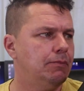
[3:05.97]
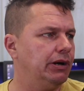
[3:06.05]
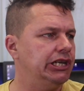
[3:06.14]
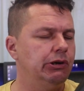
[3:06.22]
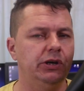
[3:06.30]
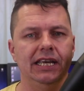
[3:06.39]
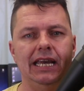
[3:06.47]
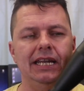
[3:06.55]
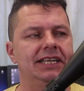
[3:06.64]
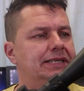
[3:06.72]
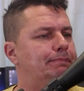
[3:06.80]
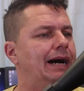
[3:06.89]
But you can get
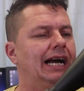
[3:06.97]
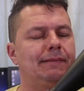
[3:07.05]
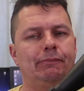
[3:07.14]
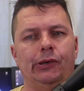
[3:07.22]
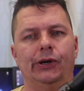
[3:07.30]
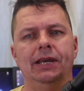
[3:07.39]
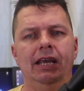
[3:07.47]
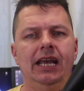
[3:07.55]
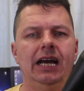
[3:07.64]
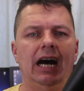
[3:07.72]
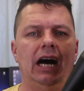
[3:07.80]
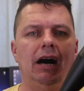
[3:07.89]
this bad boy
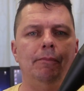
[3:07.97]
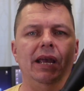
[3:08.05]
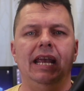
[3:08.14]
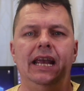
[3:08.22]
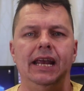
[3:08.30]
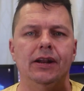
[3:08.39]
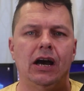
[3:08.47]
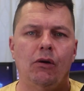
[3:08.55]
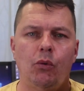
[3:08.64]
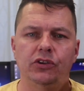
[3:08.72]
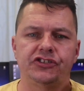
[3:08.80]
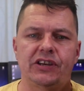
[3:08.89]
in
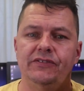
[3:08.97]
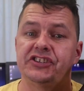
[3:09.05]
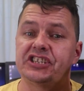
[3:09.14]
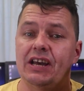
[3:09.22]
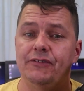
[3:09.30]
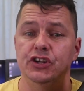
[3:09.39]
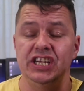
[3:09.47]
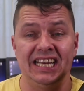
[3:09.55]
177,